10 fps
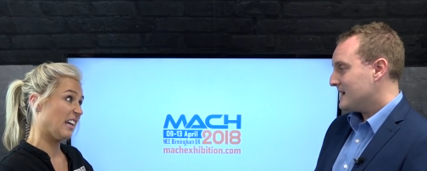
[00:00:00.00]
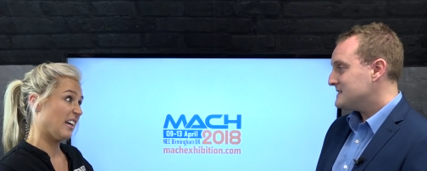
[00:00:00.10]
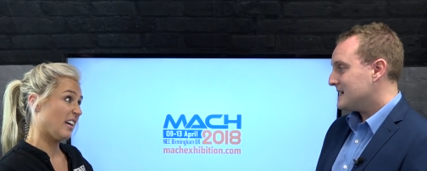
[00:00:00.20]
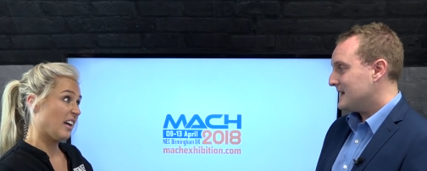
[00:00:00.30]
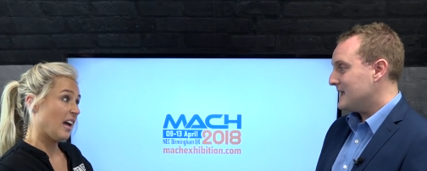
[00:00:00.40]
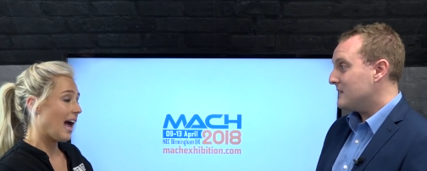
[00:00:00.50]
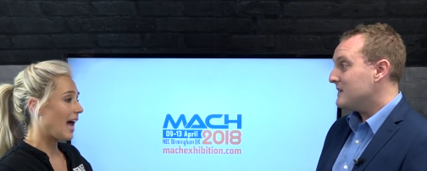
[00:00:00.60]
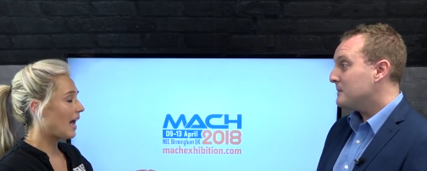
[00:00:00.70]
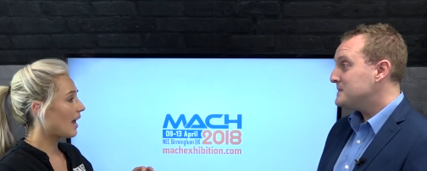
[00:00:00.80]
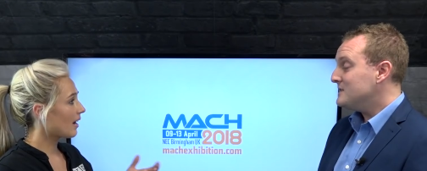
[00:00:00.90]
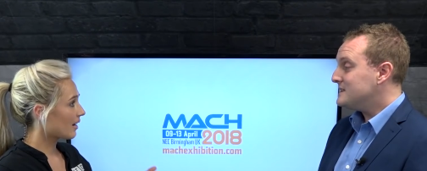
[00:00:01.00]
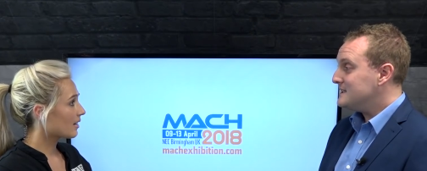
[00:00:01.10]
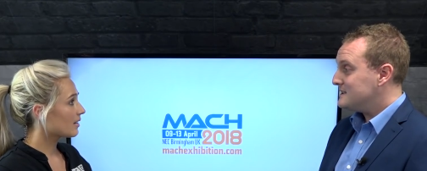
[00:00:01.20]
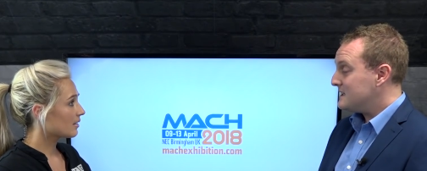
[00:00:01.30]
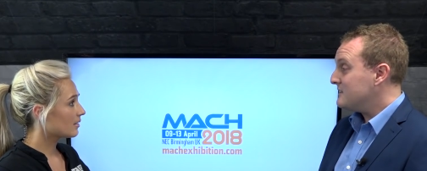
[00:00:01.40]
Speaker 1: Exactly, and the opportunity
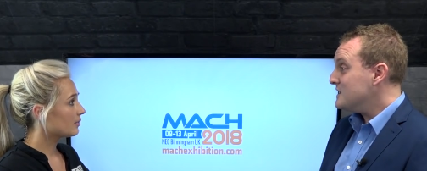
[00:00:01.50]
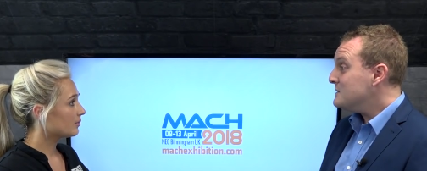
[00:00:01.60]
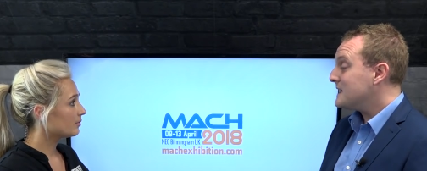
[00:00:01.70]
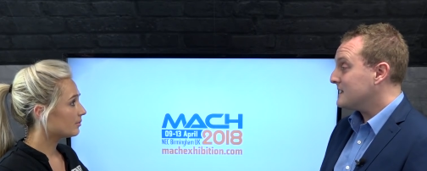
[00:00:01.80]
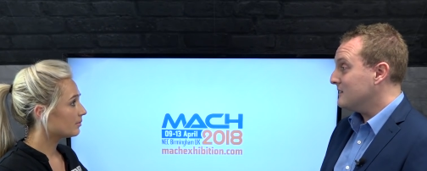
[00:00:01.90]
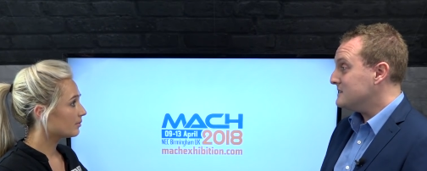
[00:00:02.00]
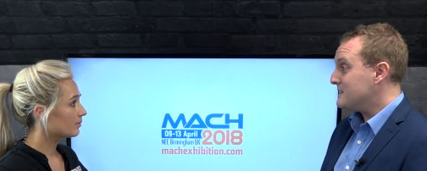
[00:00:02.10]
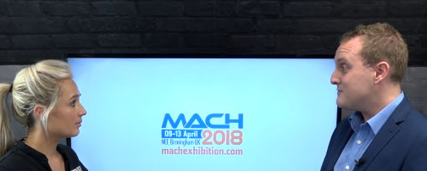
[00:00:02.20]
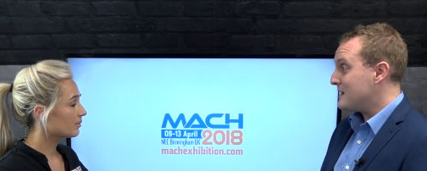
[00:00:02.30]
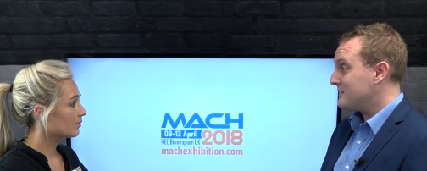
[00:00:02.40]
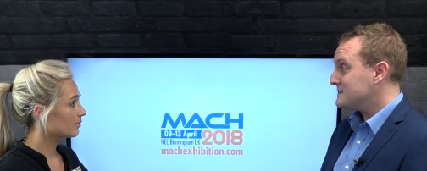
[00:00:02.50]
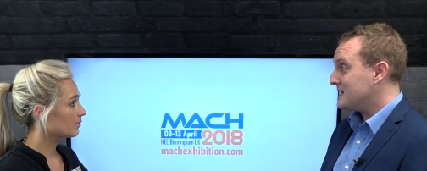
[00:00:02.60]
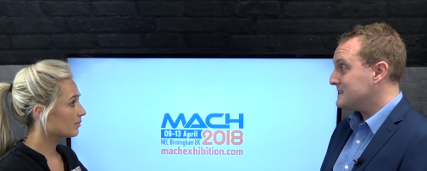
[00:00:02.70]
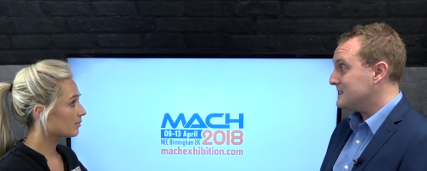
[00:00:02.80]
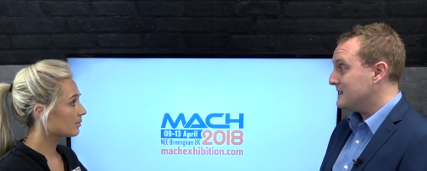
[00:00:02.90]
to see the new technology throughout the
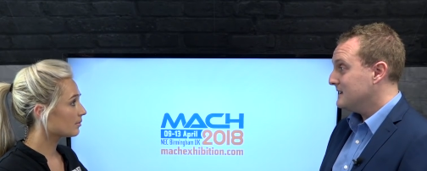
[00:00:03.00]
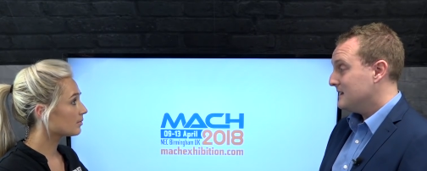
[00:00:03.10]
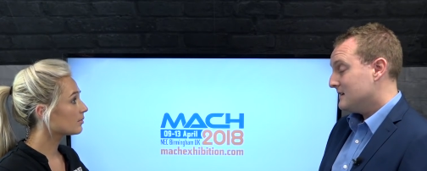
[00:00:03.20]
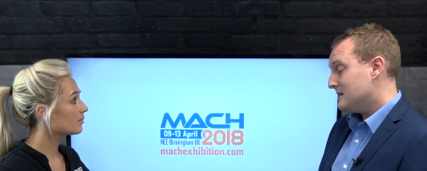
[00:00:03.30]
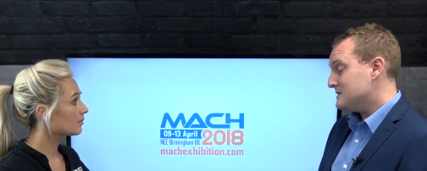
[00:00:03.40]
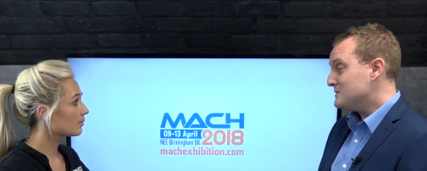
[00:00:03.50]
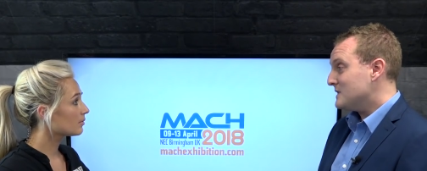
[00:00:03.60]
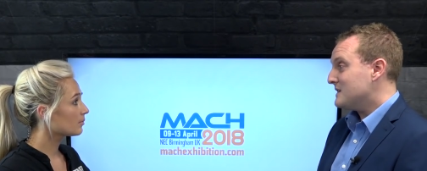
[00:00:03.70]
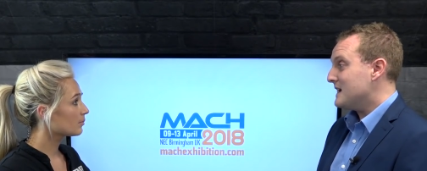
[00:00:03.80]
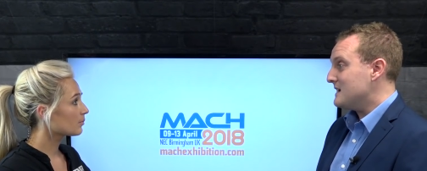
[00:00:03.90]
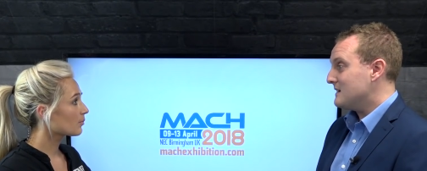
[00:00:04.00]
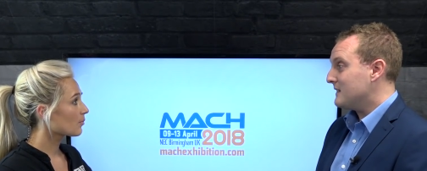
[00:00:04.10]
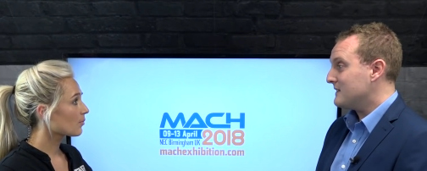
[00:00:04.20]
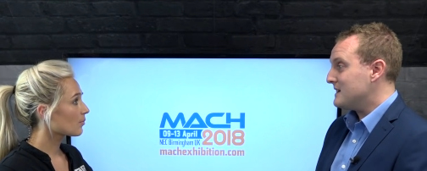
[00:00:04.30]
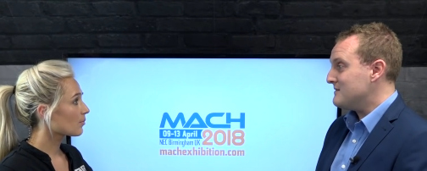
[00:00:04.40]
sector is also key,
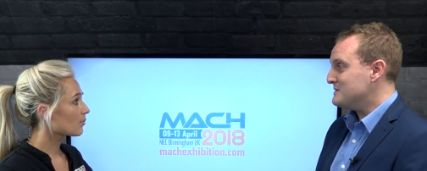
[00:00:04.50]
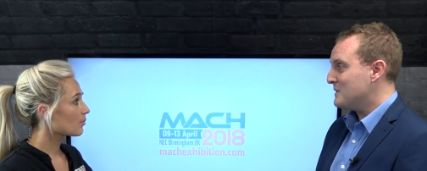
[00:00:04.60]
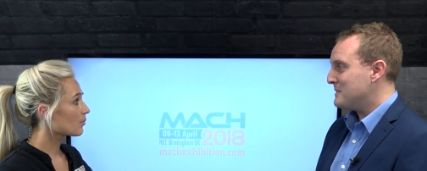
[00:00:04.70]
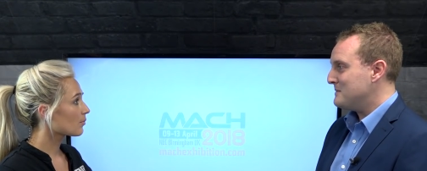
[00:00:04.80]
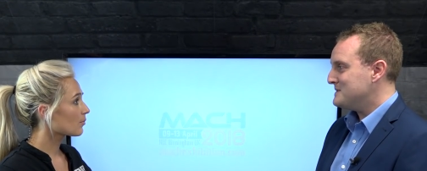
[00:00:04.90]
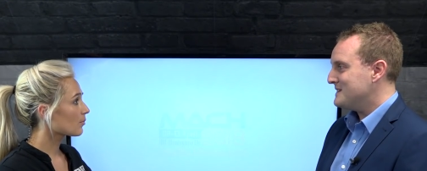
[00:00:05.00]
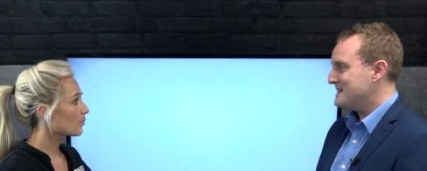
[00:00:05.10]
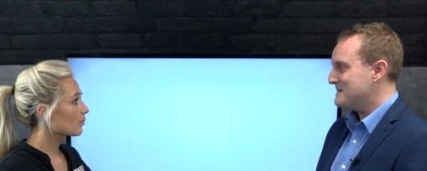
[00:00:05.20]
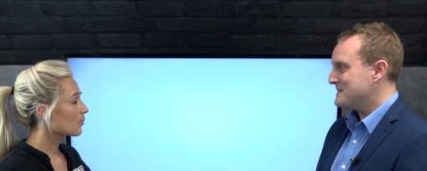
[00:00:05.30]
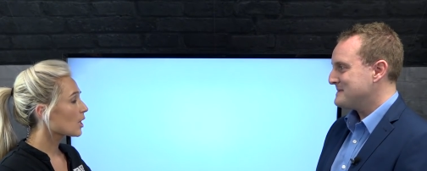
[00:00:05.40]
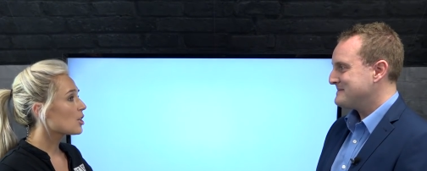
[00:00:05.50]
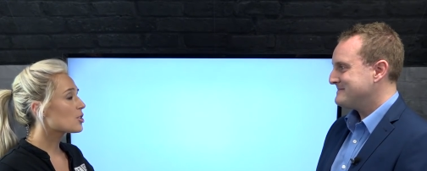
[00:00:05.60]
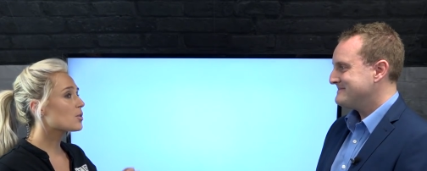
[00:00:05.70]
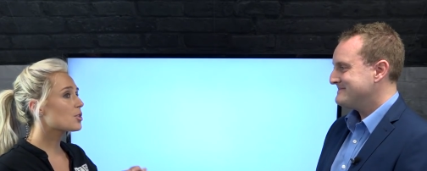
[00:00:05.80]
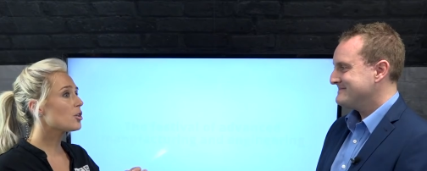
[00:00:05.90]
another key reason why people turn up.
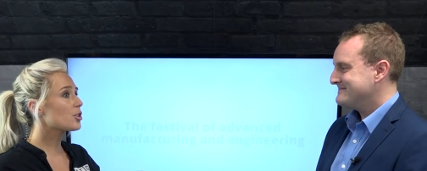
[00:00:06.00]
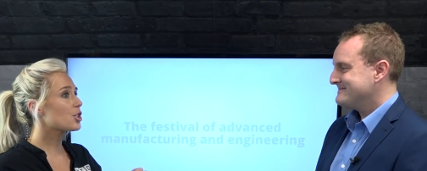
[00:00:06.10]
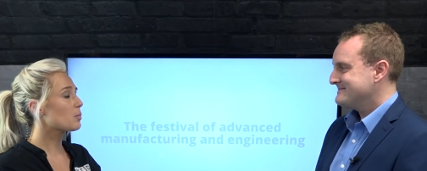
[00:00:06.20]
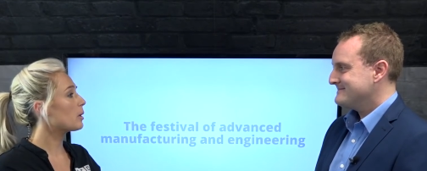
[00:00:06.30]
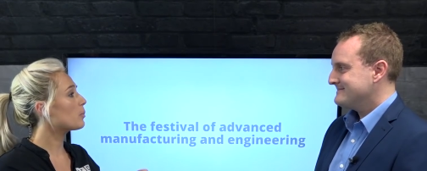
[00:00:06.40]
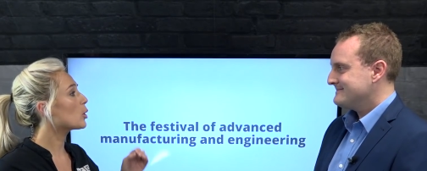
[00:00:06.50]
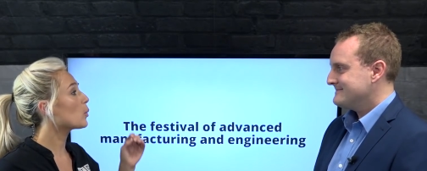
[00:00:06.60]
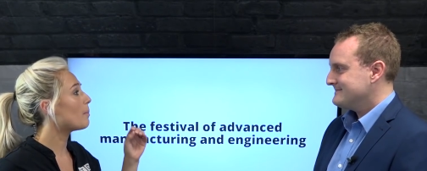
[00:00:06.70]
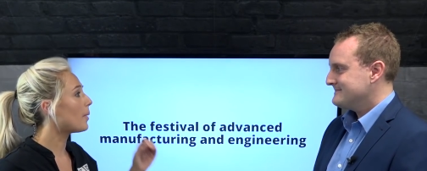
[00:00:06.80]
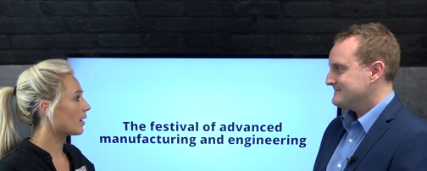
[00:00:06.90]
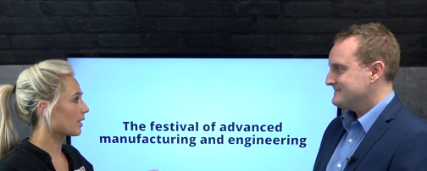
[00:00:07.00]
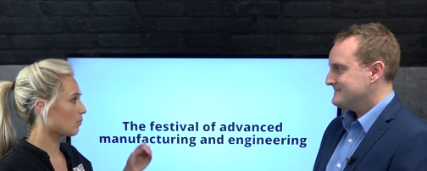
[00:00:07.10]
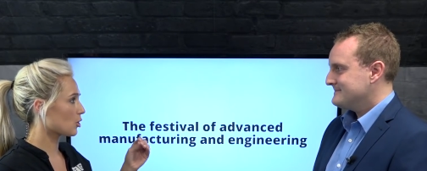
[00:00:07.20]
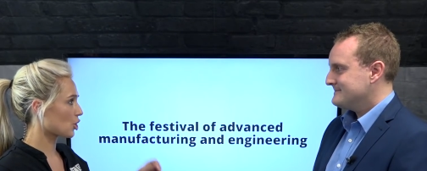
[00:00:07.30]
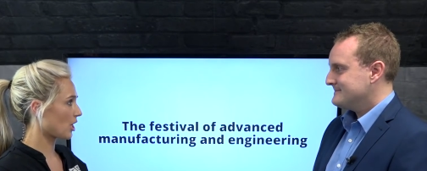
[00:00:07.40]
Speaker 2: So it's not just people who are buying
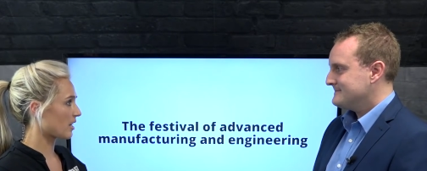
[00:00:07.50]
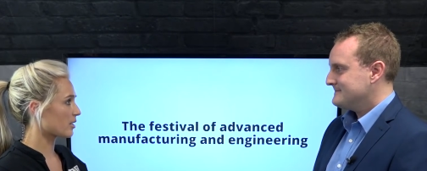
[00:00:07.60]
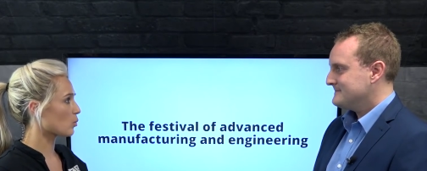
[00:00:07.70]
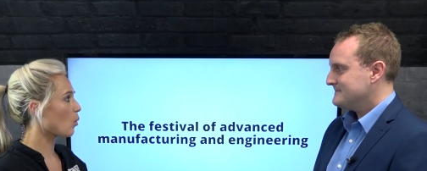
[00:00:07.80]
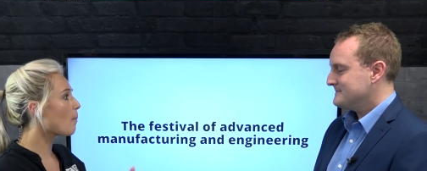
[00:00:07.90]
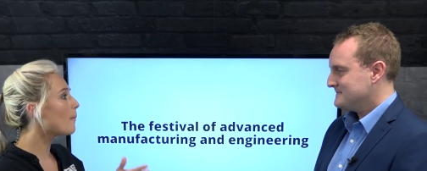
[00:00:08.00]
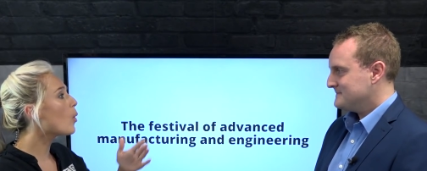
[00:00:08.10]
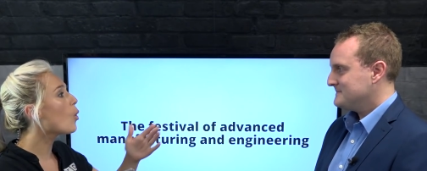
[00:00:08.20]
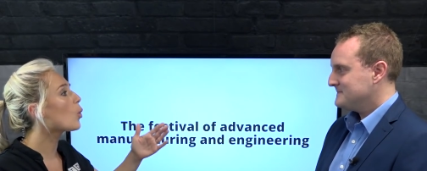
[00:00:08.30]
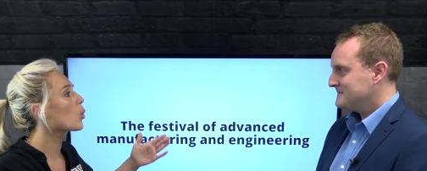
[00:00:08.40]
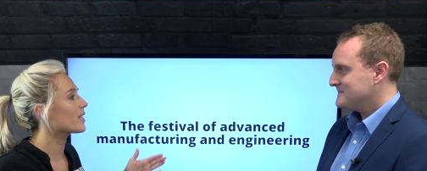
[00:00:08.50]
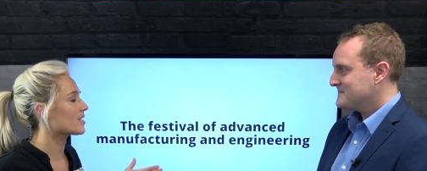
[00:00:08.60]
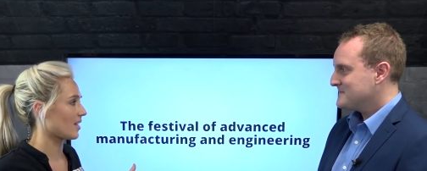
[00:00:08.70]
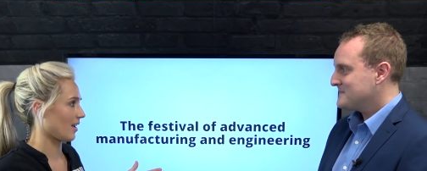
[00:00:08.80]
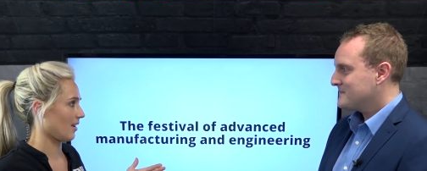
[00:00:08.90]
machines, what more is
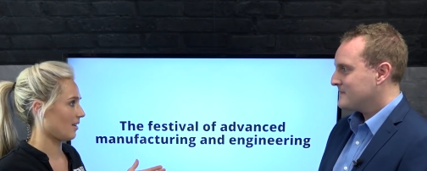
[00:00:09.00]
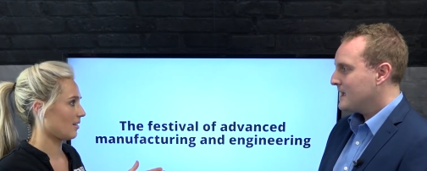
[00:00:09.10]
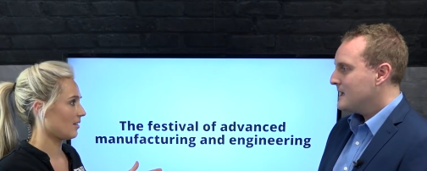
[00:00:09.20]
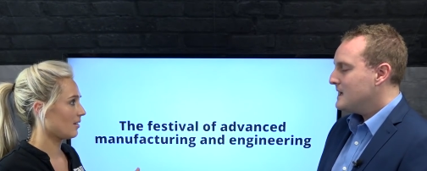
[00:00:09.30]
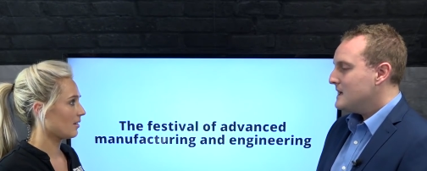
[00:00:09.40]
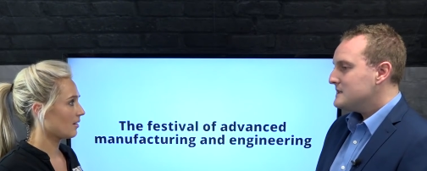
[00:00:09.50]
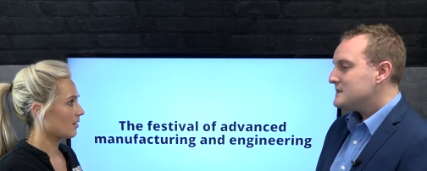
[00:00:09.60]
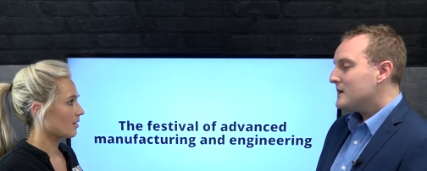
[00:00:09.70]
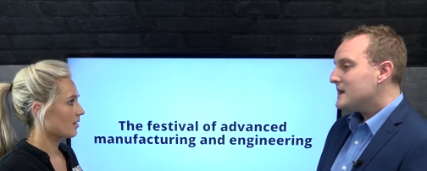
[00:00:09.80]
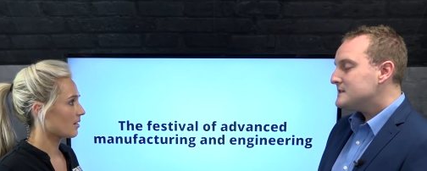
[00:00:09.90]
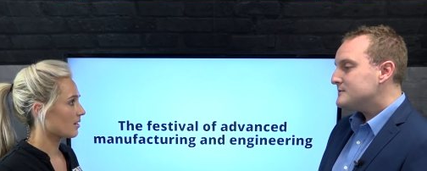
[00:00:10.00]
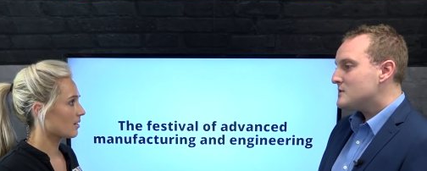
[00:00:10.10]
there?
Speaker 1: So I guess